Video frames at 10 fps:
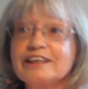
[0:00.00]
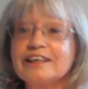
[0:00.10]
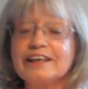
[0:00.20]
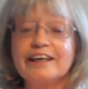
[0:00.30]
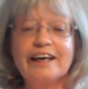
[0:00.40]

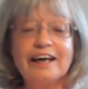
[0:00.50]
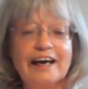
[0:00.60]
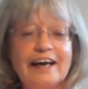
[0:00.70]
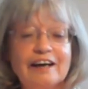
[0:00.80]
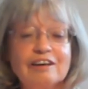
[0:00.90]
saying,
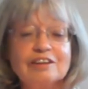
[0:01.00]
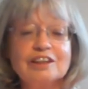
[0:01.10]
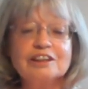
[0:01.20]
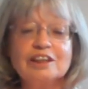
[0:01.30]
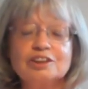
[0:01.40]
how
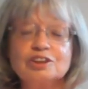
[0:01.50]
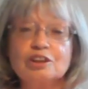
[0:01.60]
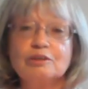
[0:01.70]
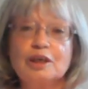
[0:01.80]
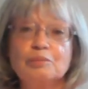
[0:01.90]
can I
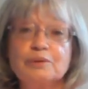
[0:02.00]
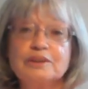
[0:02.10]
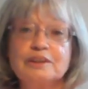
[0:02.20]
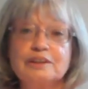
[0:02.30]
show up